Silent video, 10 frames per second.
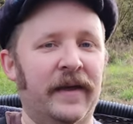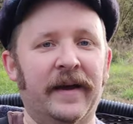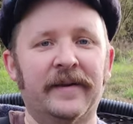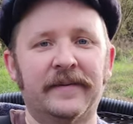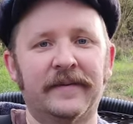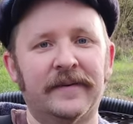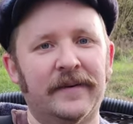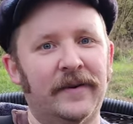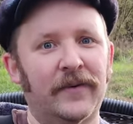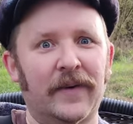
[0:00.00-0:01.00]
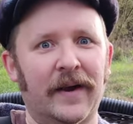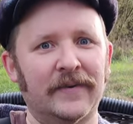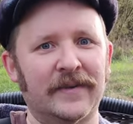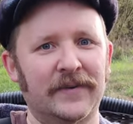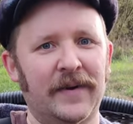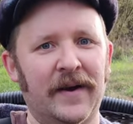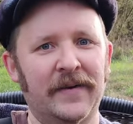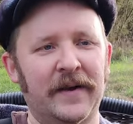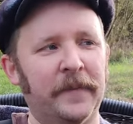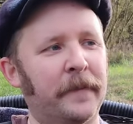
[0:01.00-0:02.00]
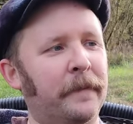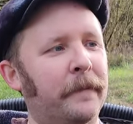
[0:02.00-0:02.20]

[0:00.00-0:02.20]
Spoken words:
that rousing roundup,